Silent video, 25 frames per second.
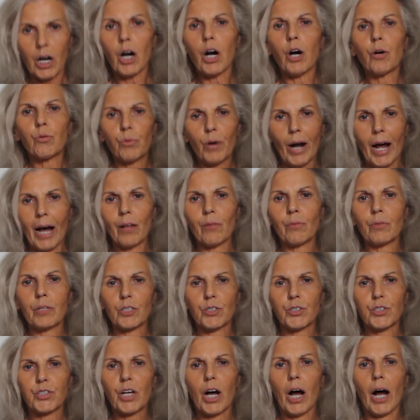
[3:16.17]
around the
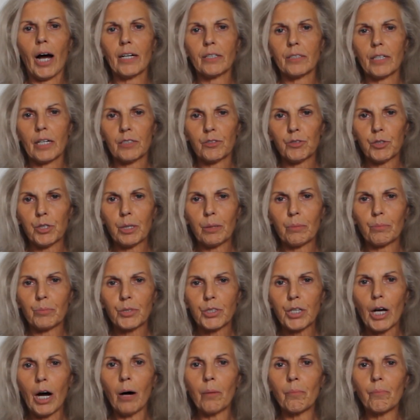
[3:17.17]
site and
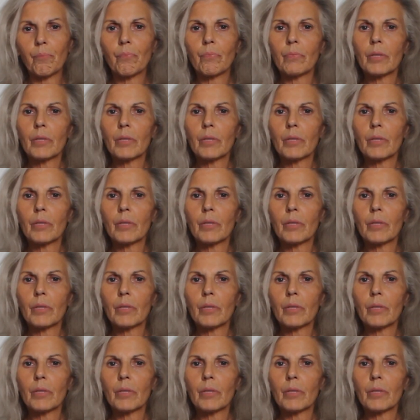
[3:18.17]
clips up.